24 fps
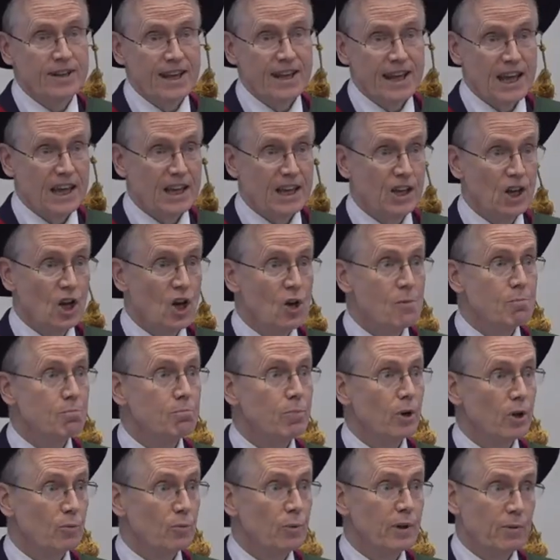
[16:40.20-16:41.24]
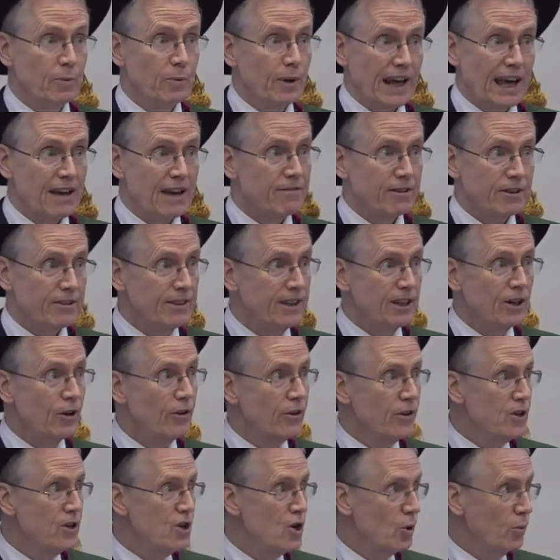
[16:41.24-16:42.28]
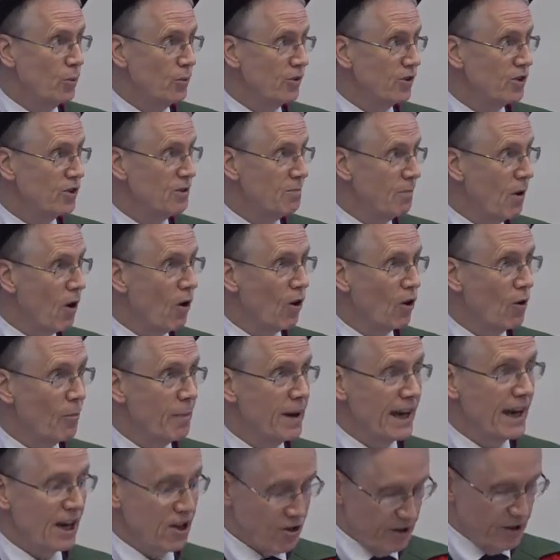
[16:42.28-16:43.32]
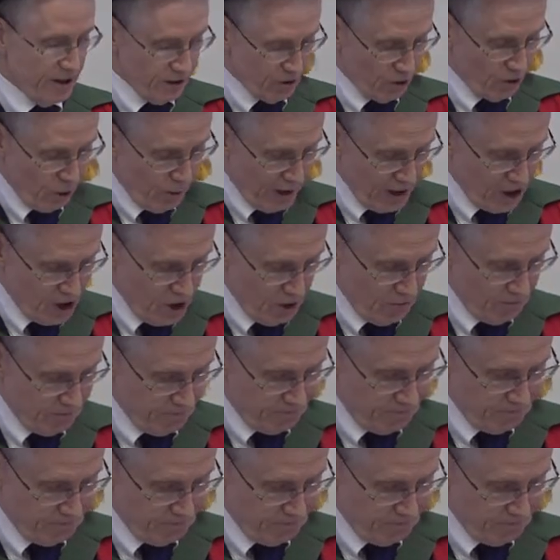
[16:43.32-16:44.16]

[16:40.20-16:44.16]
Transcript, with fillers: today, but with whatever the unknowns tomorrow may actually throw at you.